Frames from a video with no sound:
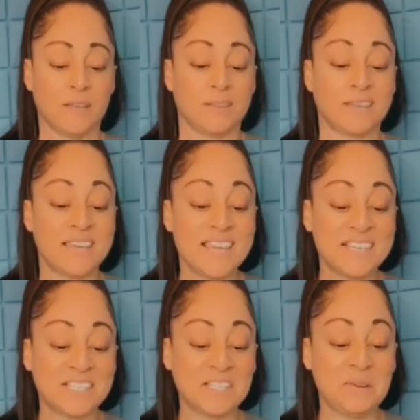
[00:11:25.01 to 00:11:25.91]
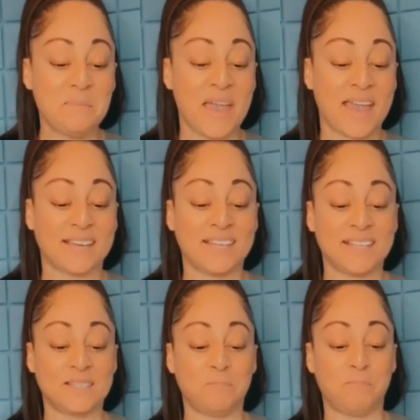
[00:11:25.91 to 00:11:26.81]
The king's command
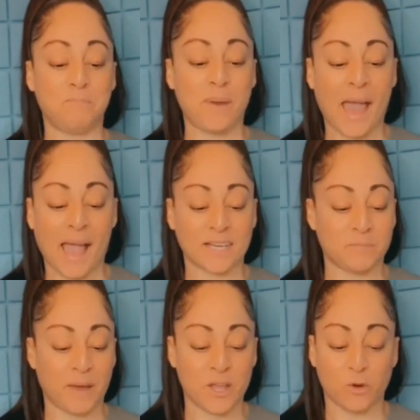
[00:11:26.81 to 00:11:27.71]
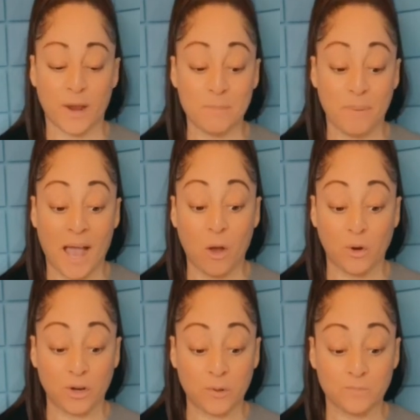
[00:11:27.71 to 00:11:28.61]
is backed by great
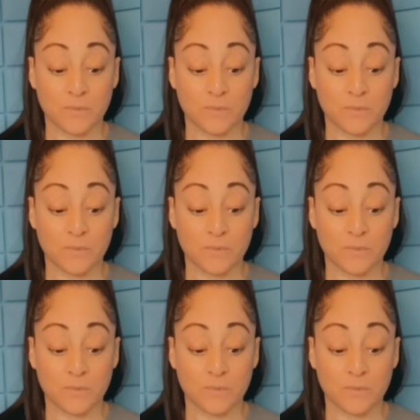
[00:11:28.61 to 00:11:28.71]
power.